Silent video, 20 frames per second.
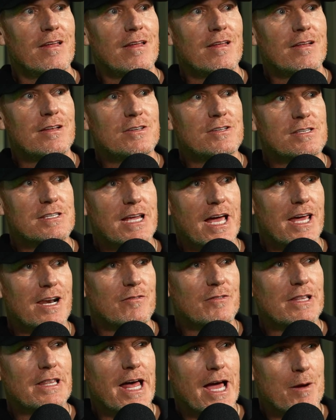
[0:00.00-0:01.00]
just kind
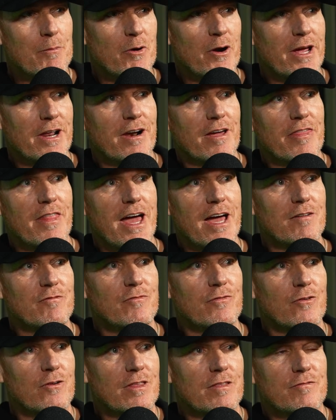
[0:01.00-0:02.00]
of elaborate on that
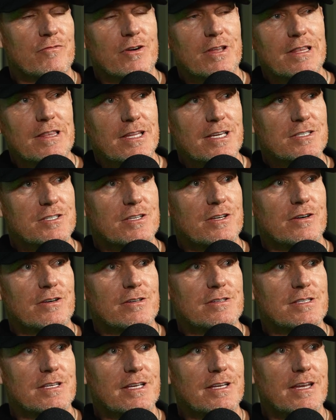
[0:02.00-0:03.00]
for the
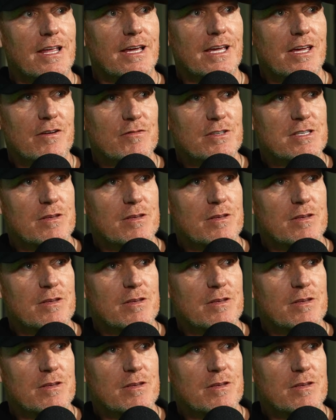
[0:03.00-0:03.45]
listeners and give us a